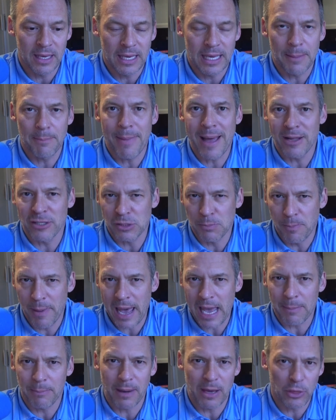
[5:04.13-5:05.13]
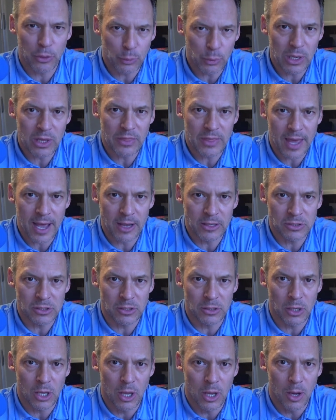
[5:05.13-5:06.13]
It bounced back by
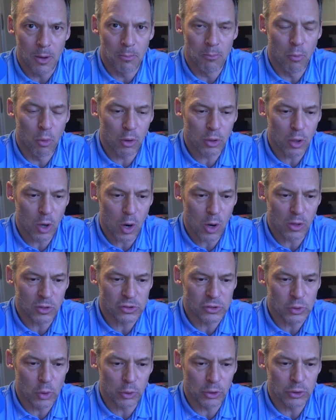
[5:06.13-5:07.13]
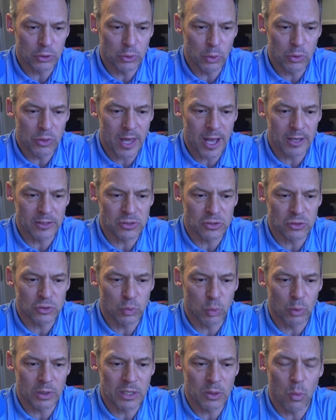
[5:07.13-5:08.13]
3,000 more cars sold in
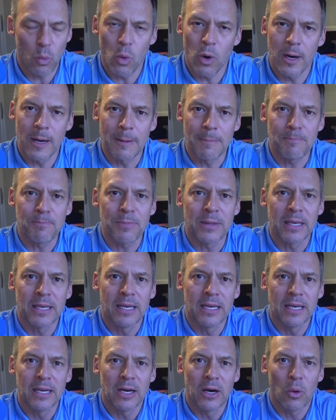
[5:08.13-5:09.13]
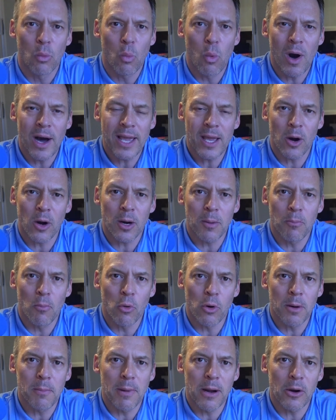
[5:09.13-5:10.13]
2021. Why aren't
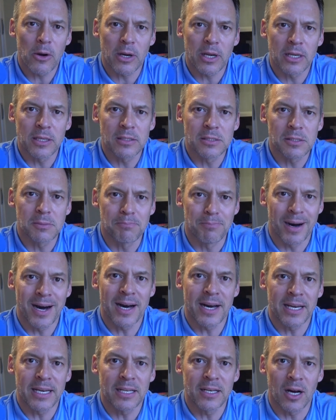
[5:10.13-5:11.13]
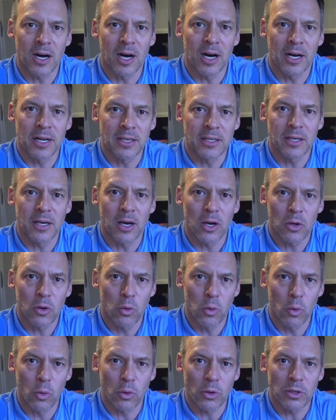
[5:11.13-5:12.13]
more Americans buying Honda
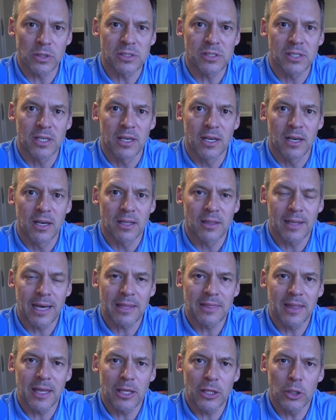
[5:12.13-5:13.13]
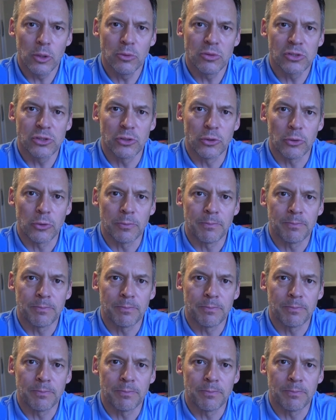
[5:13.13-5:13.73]
Accords like they used to?